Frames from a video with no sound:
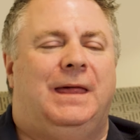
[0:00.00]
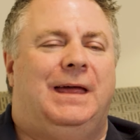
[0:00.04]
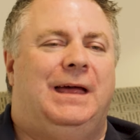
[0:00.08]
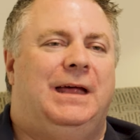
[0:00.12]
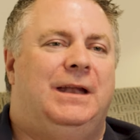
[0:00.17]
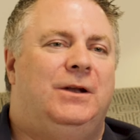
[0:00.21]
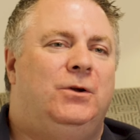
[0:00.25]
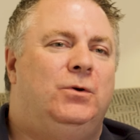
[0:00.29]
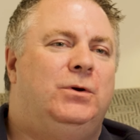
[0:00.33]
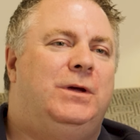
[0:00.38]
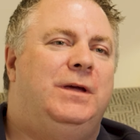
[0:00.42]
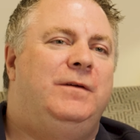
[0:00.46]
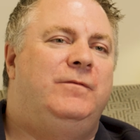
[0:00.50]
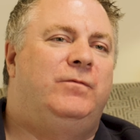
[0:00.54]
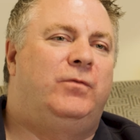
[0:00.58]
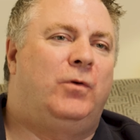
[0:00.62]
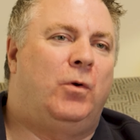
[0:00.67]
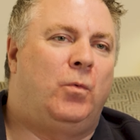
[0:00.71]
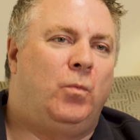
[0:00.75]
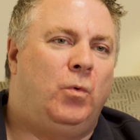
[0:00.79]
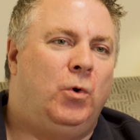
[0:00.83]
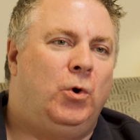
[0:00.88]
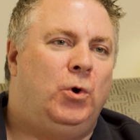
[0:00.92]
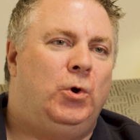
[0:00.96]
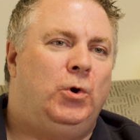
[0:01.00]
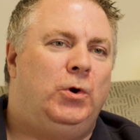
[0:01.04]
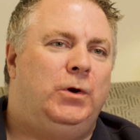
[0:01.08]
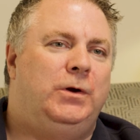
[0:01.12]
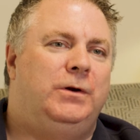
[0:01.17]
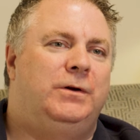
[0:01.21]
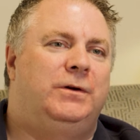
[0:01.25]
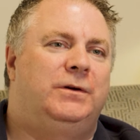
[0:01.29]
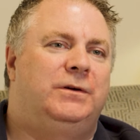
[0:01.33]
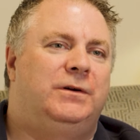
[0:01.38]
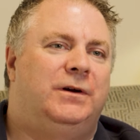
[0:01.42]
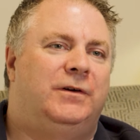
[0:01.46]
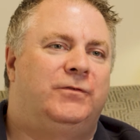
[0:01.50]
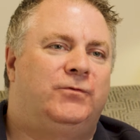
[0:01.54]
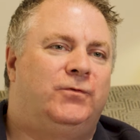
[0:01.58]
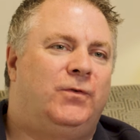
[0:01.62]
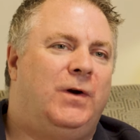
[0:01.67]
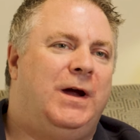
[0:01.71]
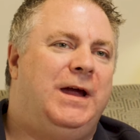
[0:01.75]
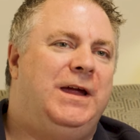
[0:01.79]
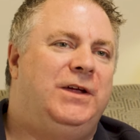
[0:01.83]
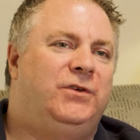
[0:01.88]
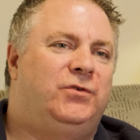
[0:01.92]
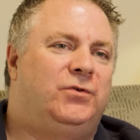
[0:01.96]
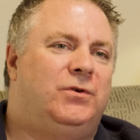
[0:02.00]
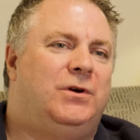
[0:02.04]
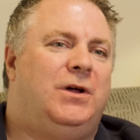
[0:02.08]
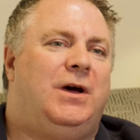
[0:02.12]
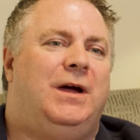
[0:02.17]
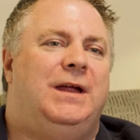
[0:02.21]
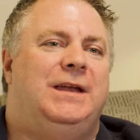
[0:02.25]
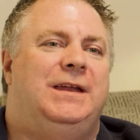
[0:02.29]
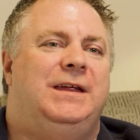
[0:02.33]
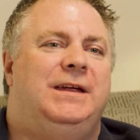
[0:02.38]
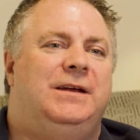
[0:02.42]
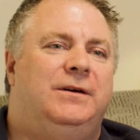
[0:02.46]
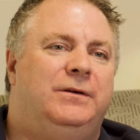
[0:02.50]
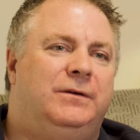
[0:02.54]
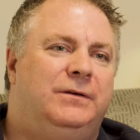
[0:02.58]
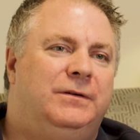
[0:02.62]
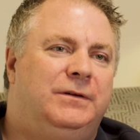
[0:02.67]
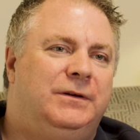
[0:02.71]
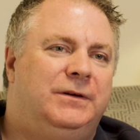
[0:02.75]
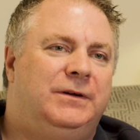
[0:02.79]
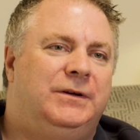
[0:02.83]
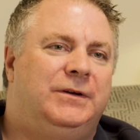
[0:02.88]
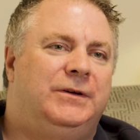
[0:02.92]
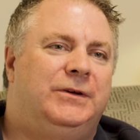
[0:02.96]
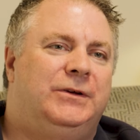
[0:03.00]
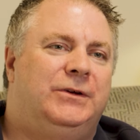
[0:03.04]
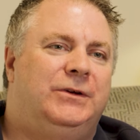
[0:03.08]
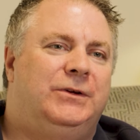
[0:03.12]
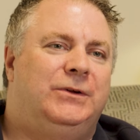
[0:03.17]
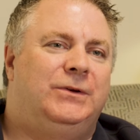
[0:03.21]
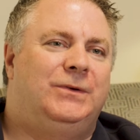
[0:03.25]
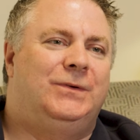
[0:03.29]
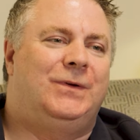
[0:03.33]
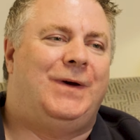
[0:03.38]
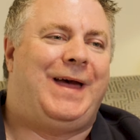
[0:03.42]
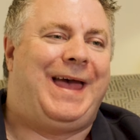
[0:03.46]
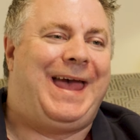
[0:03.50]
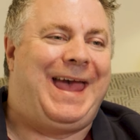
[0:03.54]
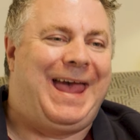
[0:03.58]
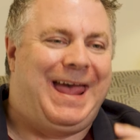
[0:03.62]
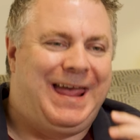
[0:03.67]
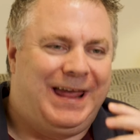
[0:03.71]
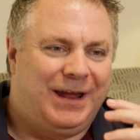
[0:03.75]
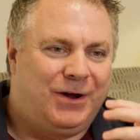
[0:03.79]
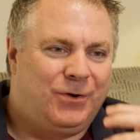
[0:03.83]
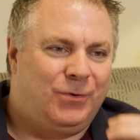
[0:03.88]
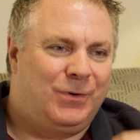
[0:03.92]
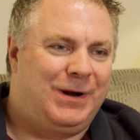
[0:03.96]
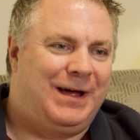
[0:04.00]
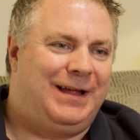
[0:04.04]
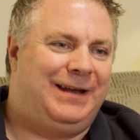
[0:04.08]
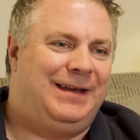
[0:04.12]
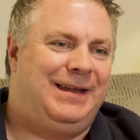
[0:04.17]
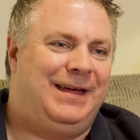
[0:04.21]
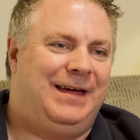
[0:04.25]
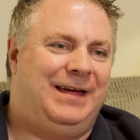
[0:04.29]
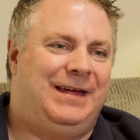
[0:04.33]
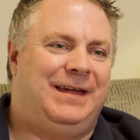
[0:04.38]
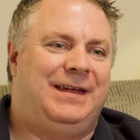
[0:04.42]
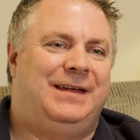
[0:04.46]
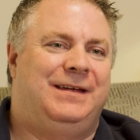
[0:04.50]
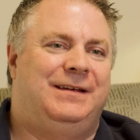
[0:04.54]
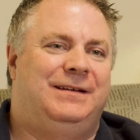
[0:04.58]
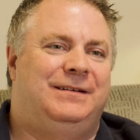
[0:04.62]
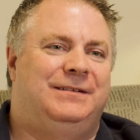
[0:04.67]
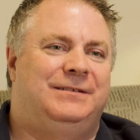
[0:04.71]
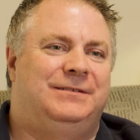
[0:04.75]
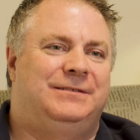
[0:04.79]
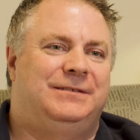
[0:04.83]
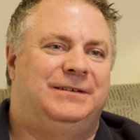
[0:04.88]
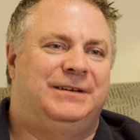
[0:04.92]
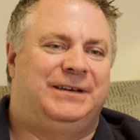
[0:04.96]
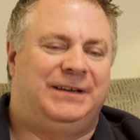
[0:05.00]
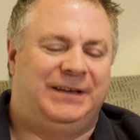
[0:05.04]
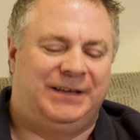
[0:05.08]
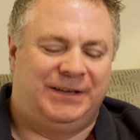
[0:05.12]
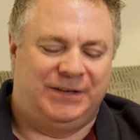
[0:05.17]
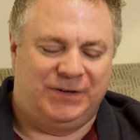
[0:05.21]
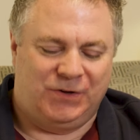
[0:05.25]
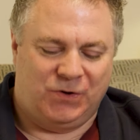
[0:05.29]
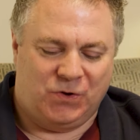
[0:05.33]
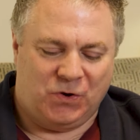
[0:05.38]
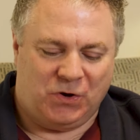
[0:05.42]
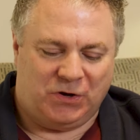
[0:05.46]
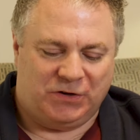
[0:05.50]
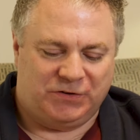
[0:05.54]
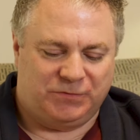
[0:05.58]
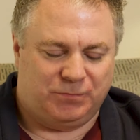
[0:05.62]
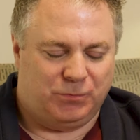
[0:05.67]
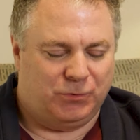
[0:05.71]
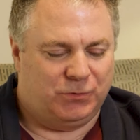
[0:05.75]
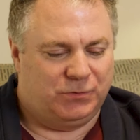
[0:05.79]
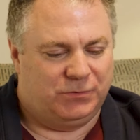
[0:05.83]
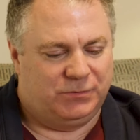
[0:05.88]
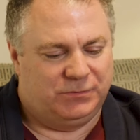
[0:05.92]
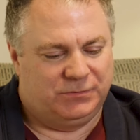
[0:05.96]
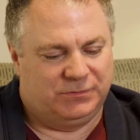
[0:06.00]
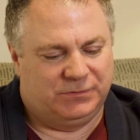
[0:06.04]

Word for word: and looking for a word, a phrase, or an idea to anchor our day in the Gospel.